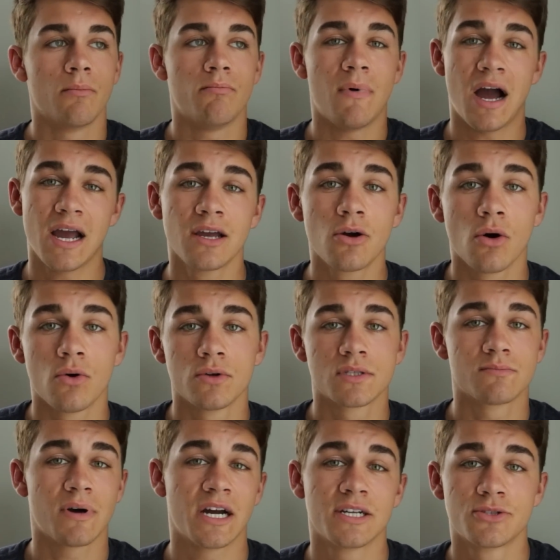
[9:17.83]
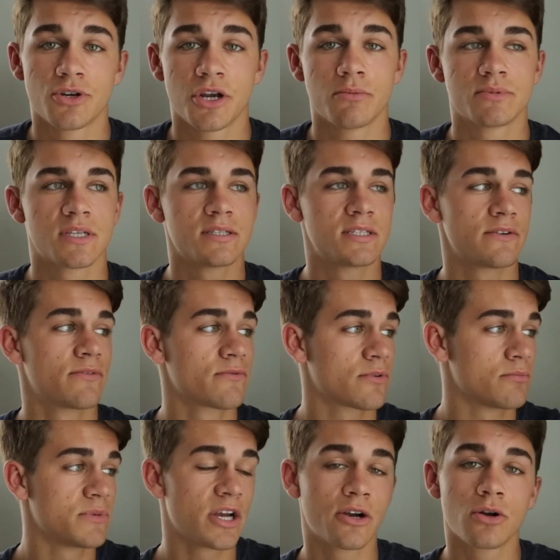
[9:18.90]
my goals, my dreams is different
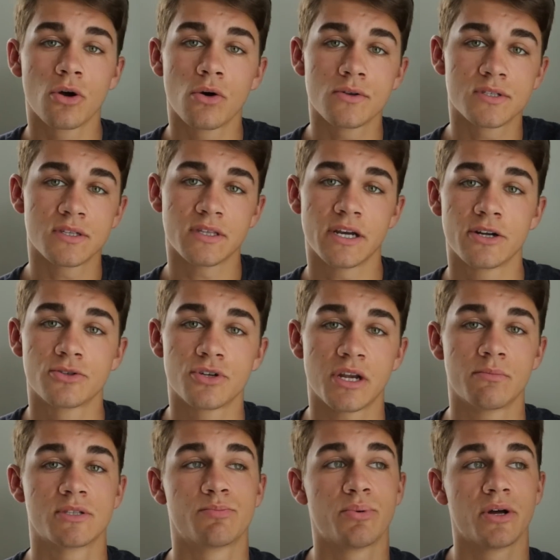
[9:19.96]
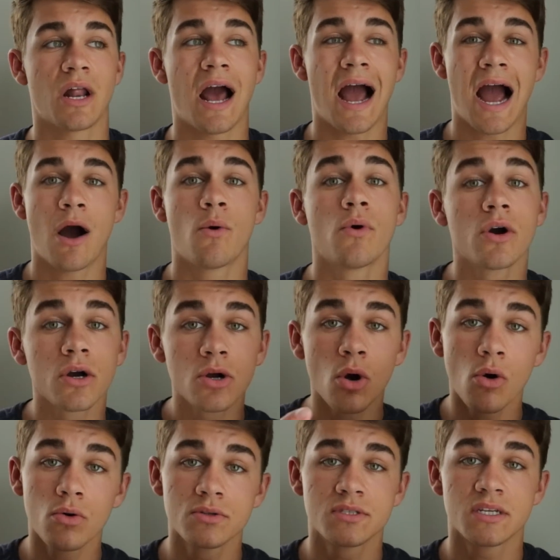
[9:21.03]
from their goals and their dreams, but our
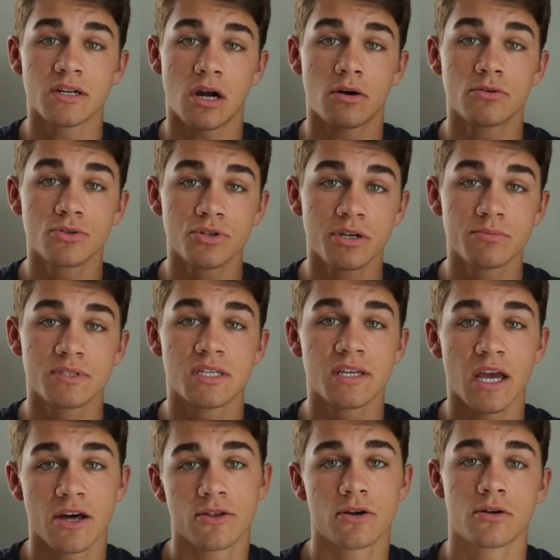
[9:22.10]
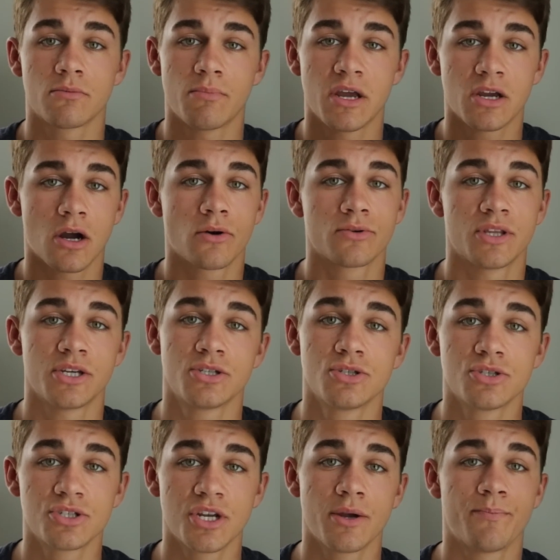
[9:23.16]
goals and our dreams together make our
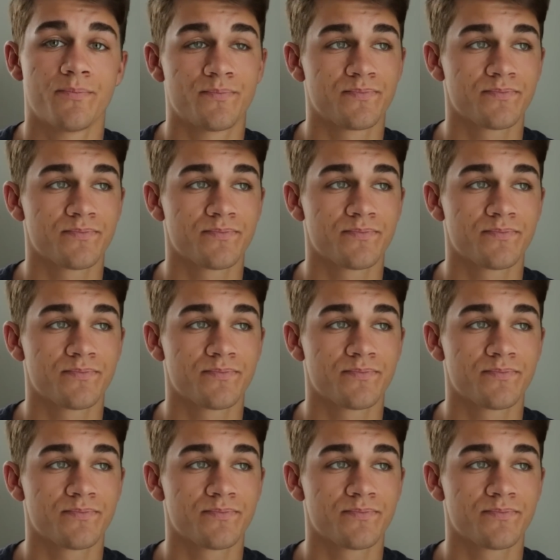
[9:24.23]
relationship